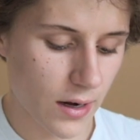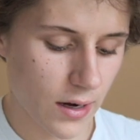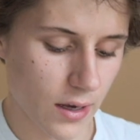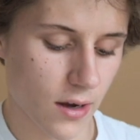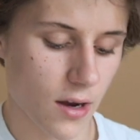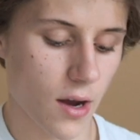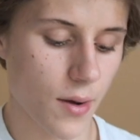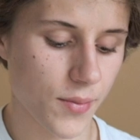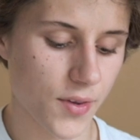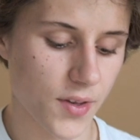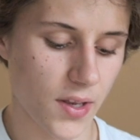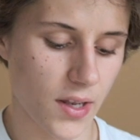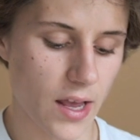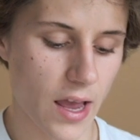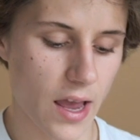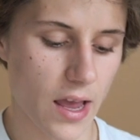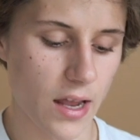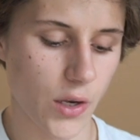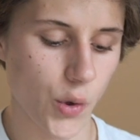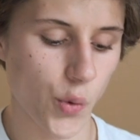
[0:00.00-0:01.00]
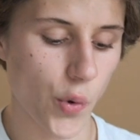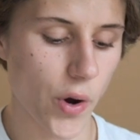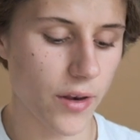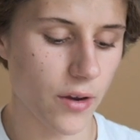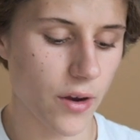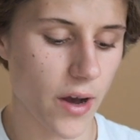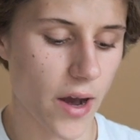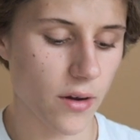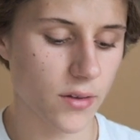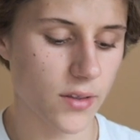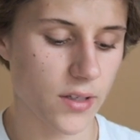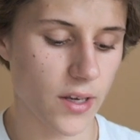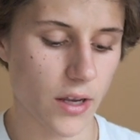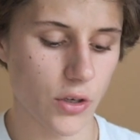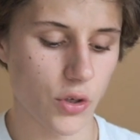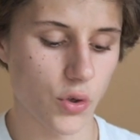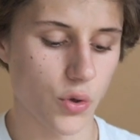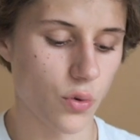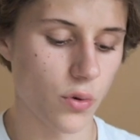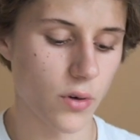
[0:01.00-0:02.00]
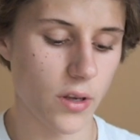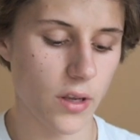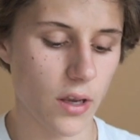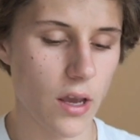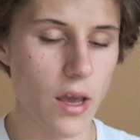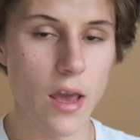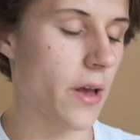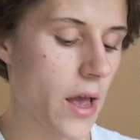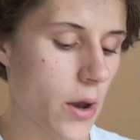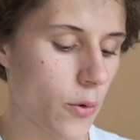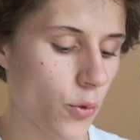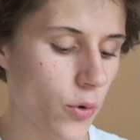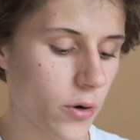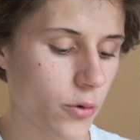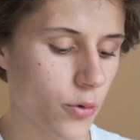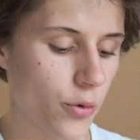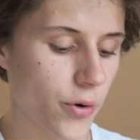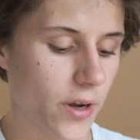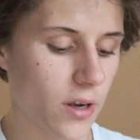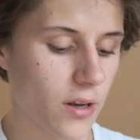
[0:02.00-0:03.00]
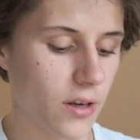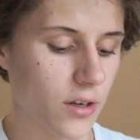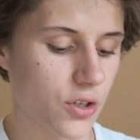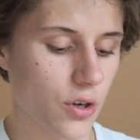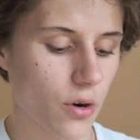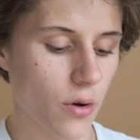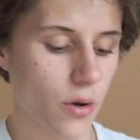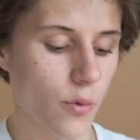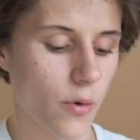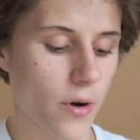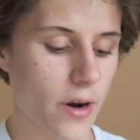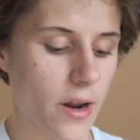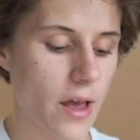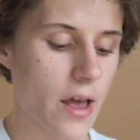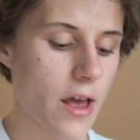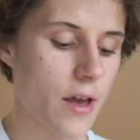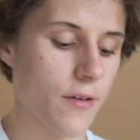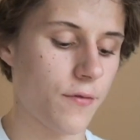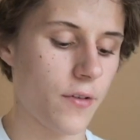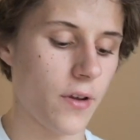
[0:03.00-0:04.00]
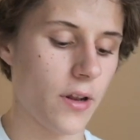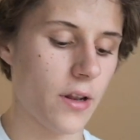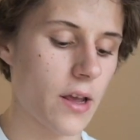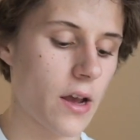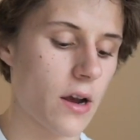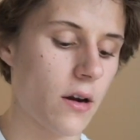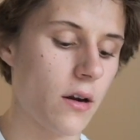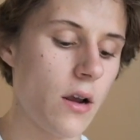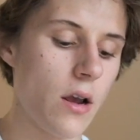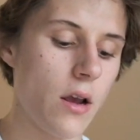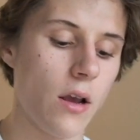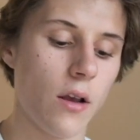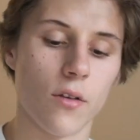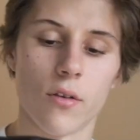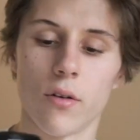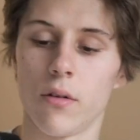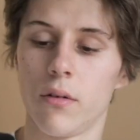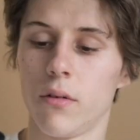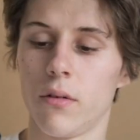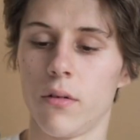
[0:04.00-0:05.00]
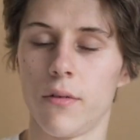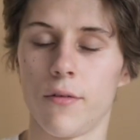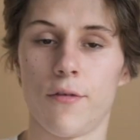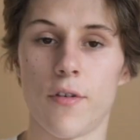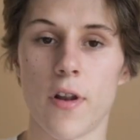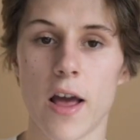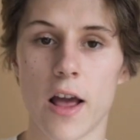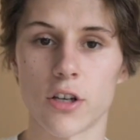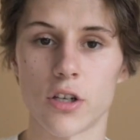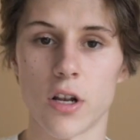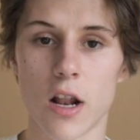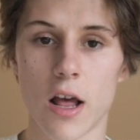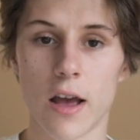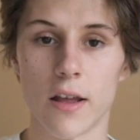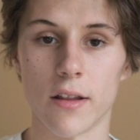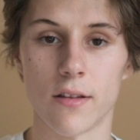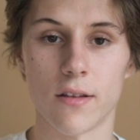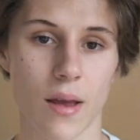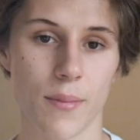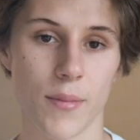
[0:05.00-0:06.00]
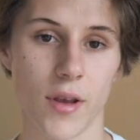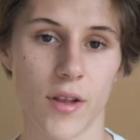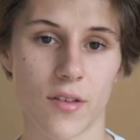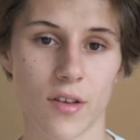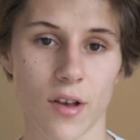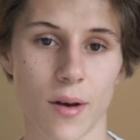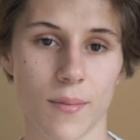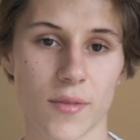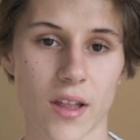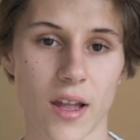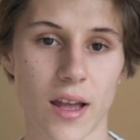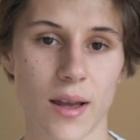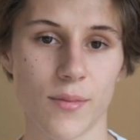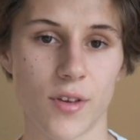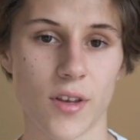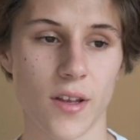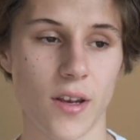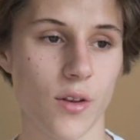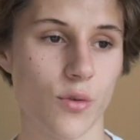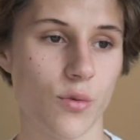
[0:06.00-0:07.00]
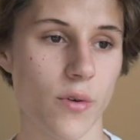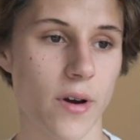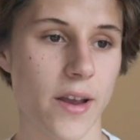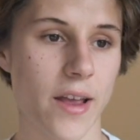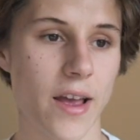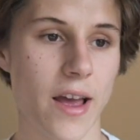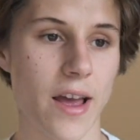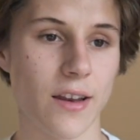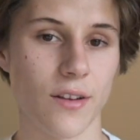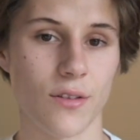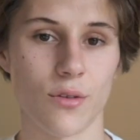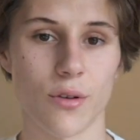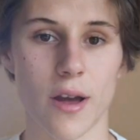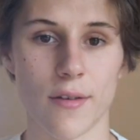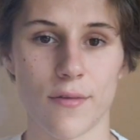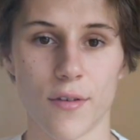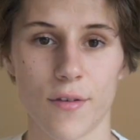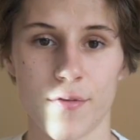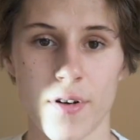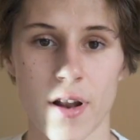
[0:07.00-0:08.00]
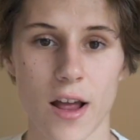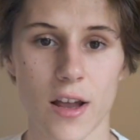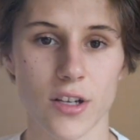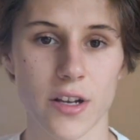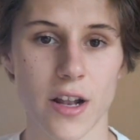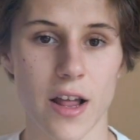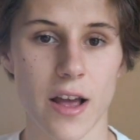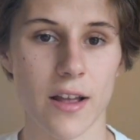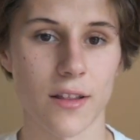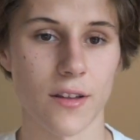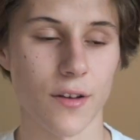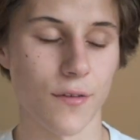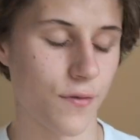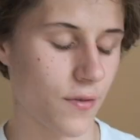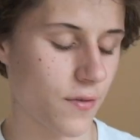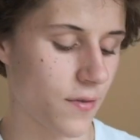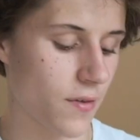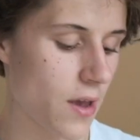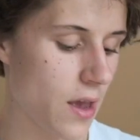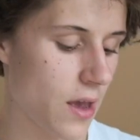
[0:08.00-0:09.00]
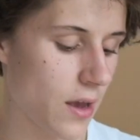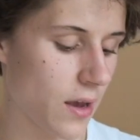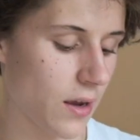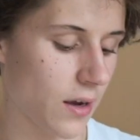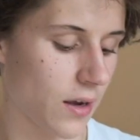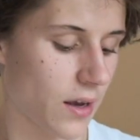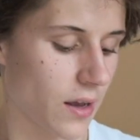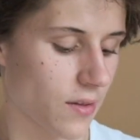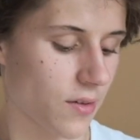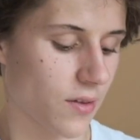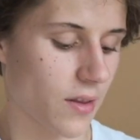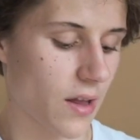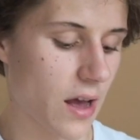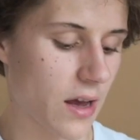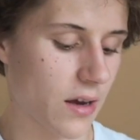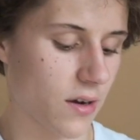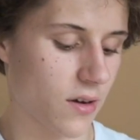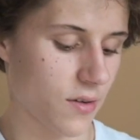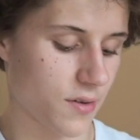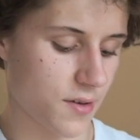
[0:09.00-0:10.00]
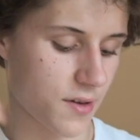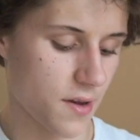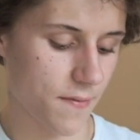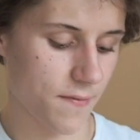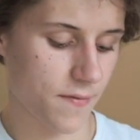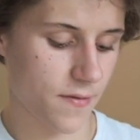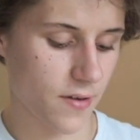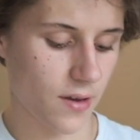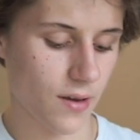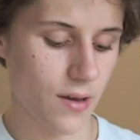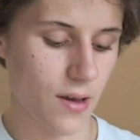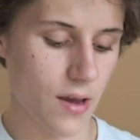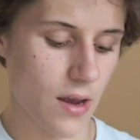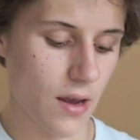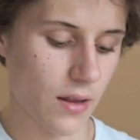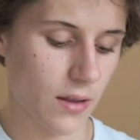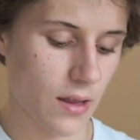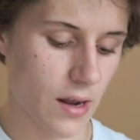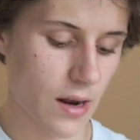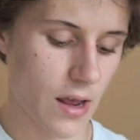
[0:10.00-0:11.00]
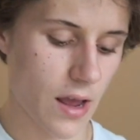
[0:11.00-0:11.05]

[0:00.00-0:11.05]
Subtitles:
that comes in handy when you're outside shooting. I will quickly show you what I have in there. So flashlight, I mean sometimes it is very handy to have a flashlight if it gets dark or something. Then